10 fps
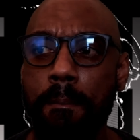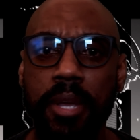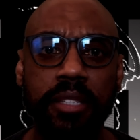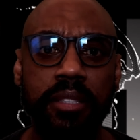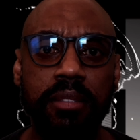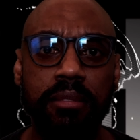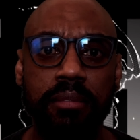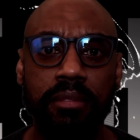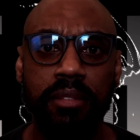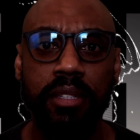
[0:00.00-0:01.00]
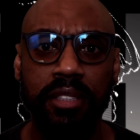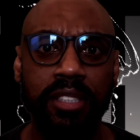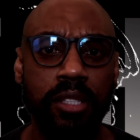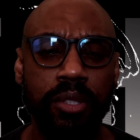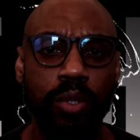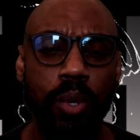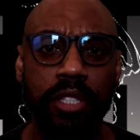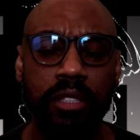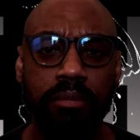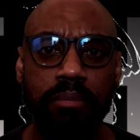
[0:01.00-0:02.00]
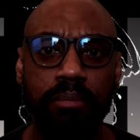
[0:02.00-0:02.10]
Is it? Serious question.